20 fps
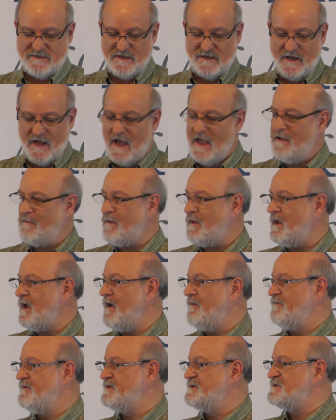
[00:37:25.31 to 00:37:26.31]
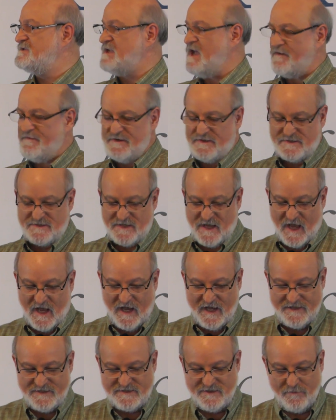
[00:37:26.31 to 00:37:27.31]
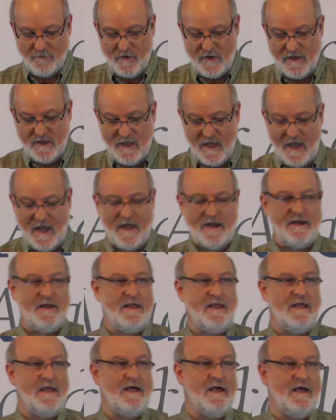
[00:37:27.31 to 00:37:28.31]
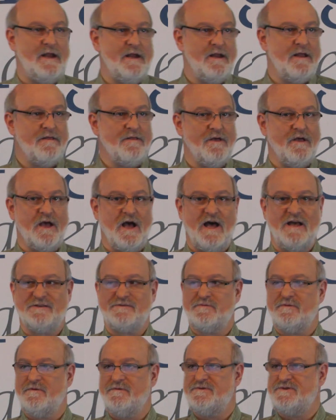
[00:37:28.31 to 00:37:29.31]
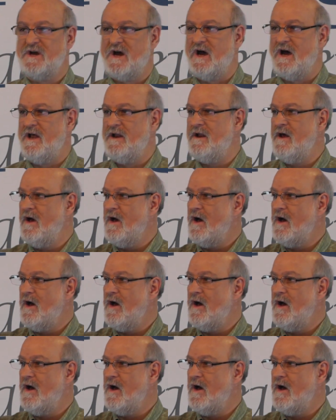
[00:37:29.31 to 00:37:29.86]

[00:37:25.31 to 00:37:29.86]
the naming of the seven signs that we get in the Gospel of John,